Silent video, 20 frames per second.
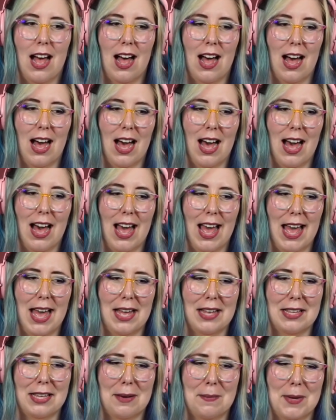
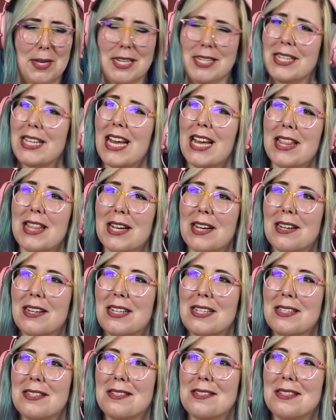Coming together
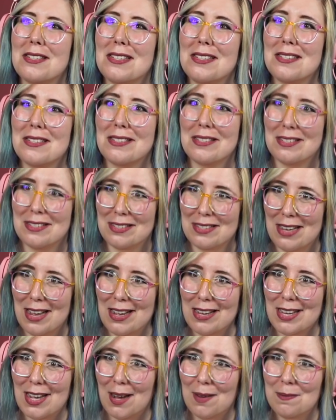is
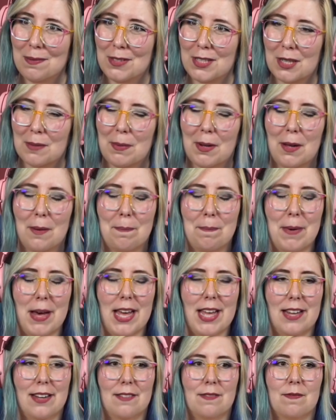uncomfortable,
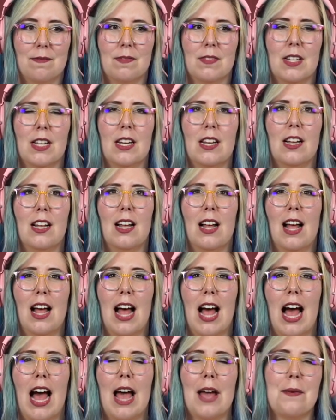but
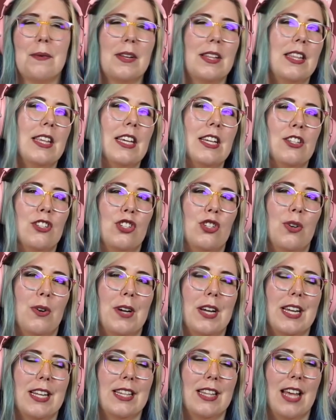I really
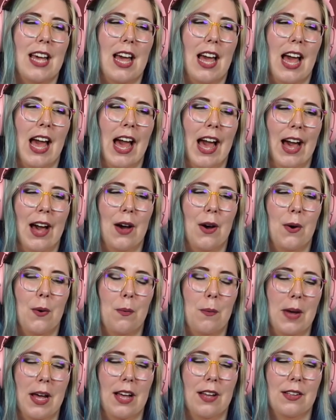enjoyed how
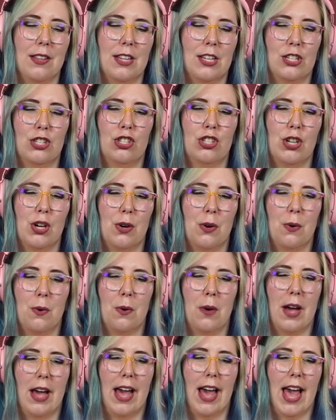well the
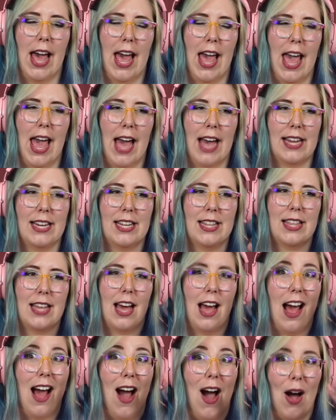show added
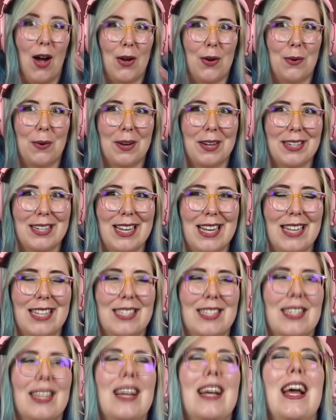that
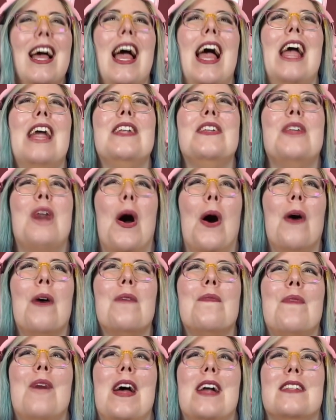awkwardness. And no
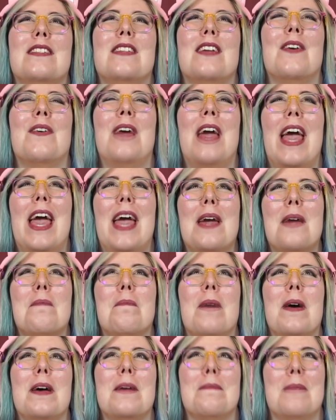offense, okay?
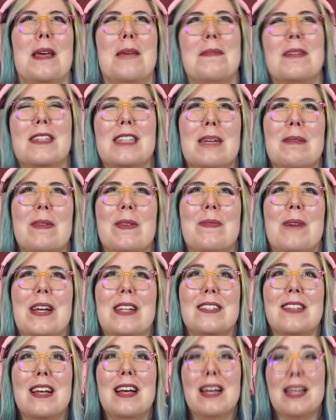But maybe some
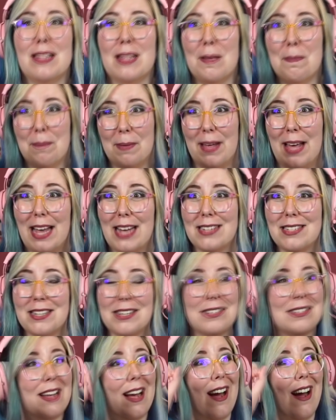offense. The
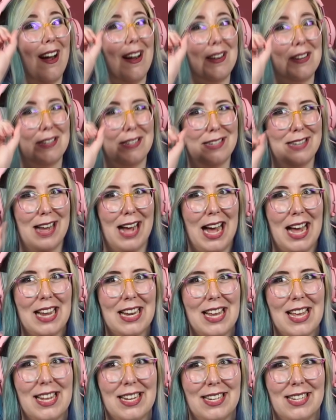Plantars are not
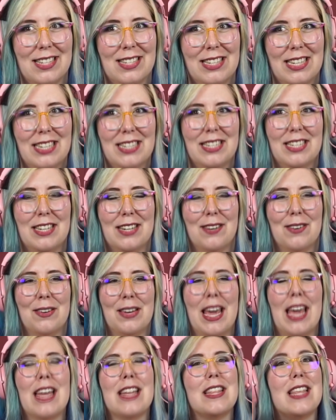innocent here,
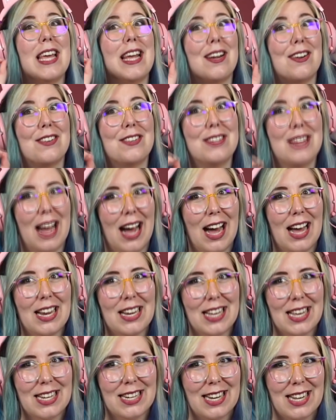okay? They are not
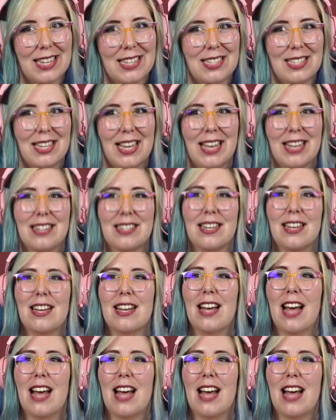innocent.